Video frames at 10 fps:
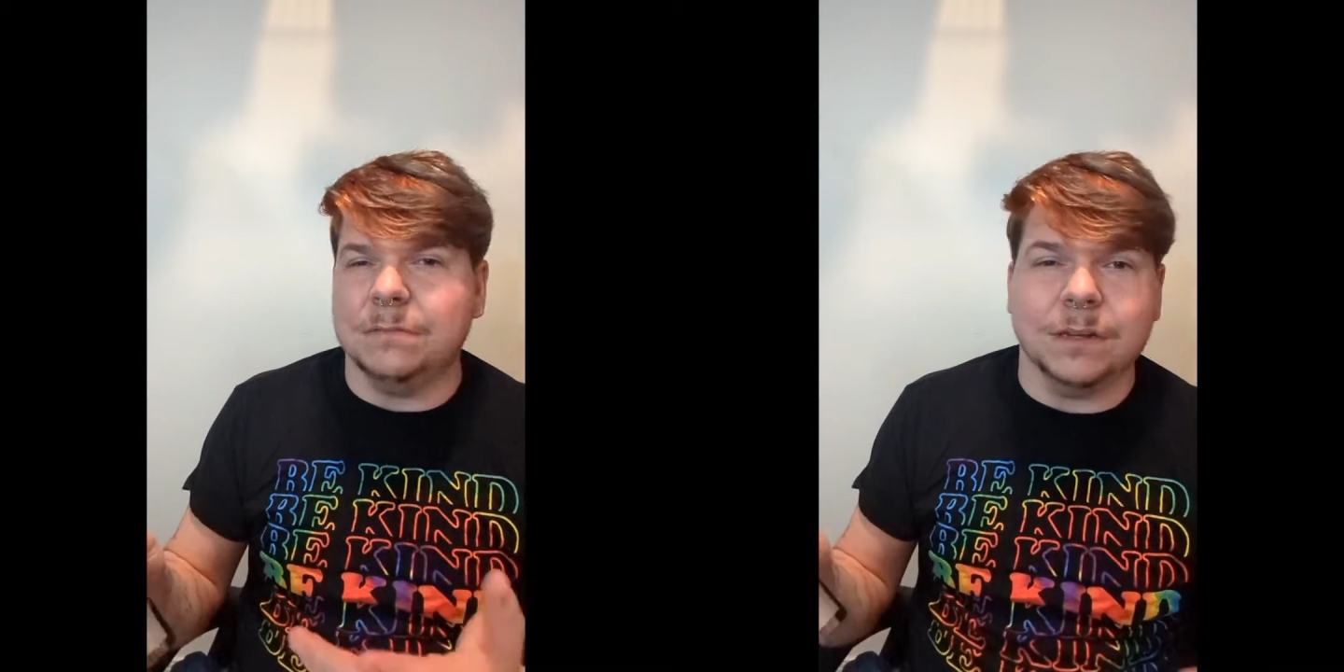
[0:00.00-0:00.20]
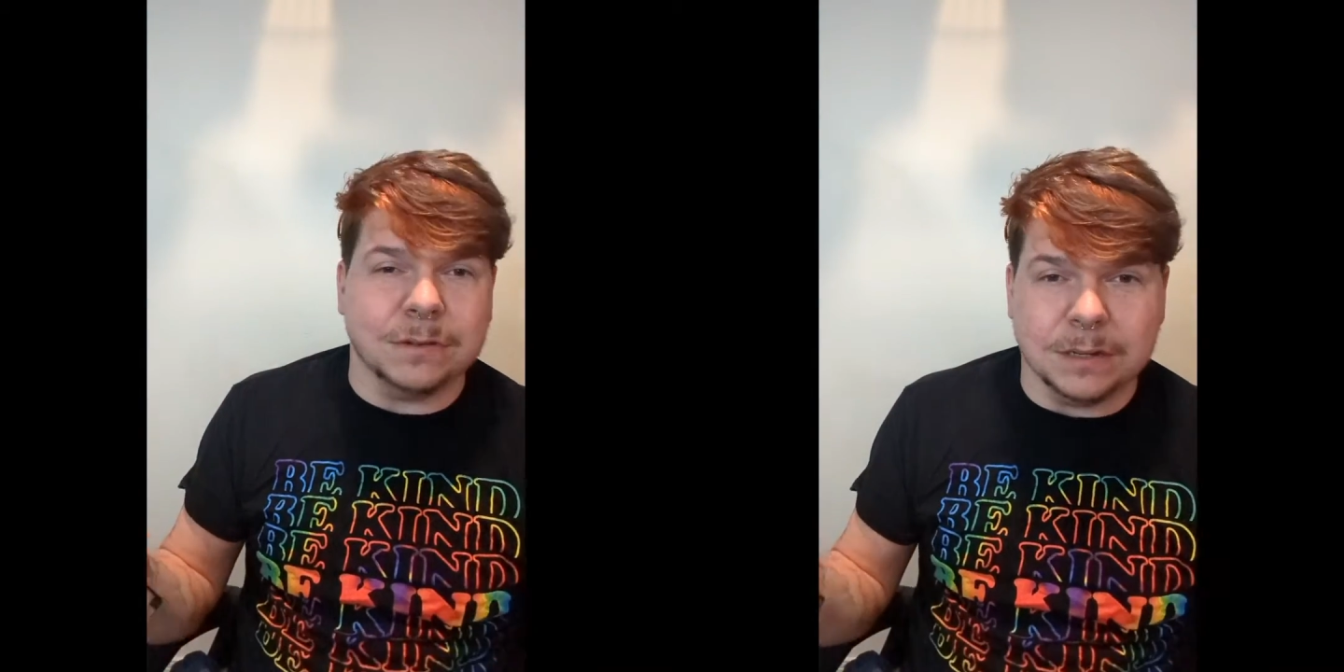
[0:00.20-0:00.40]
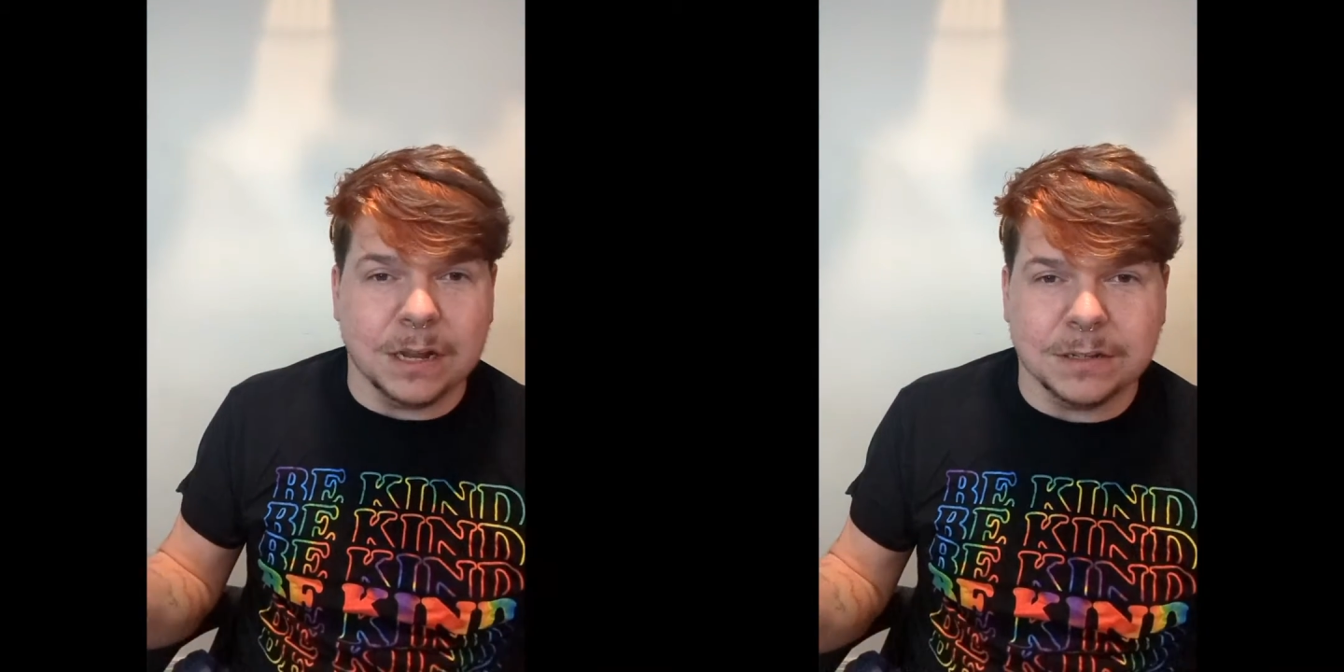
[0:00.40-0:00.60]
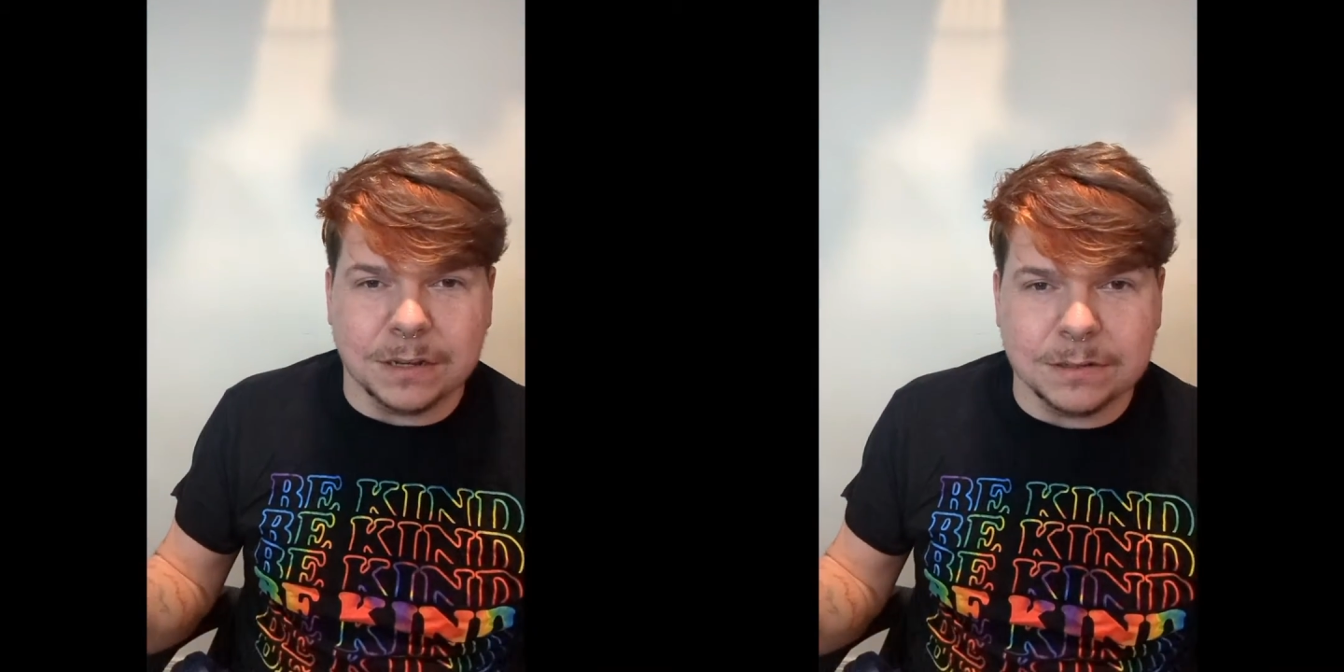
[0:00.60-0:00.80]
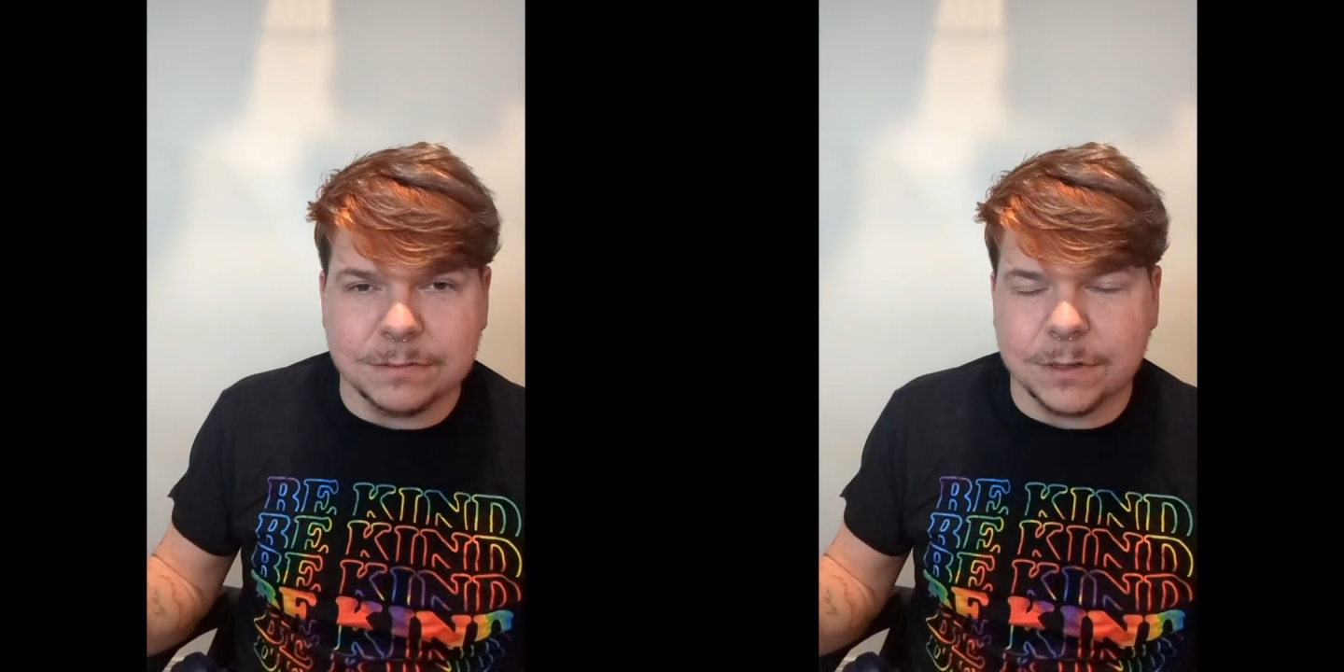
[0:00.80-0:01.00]

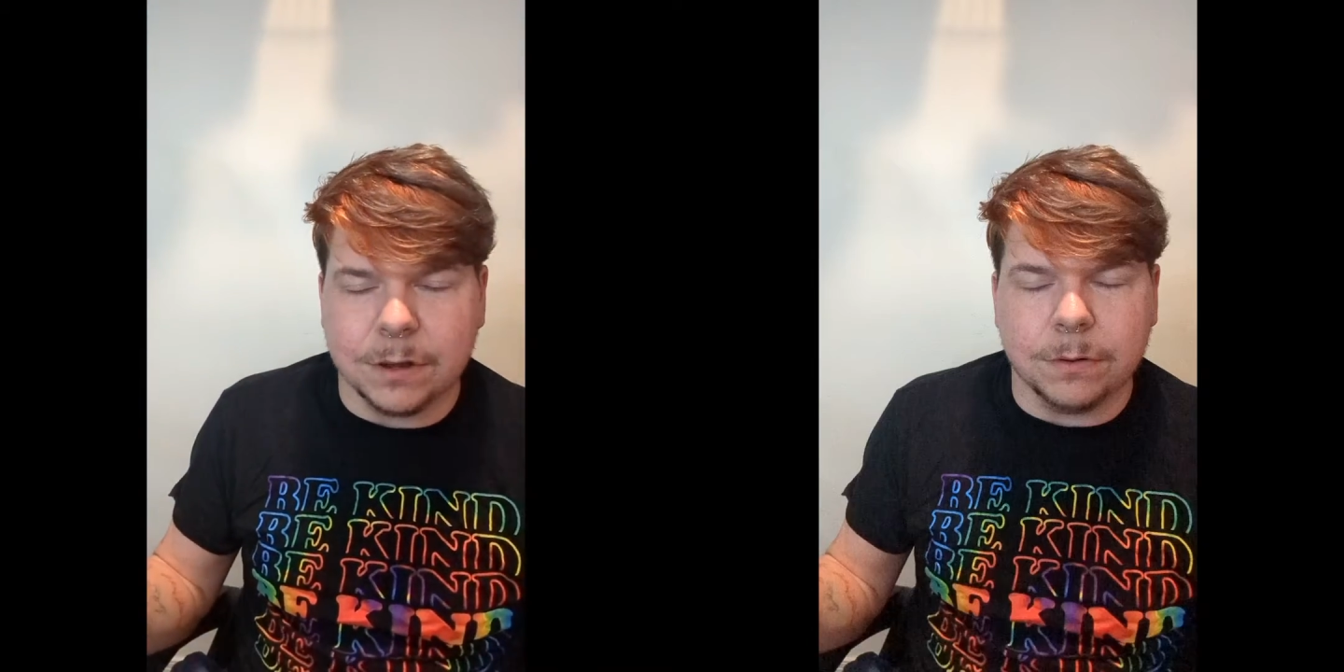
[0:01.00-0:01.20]
a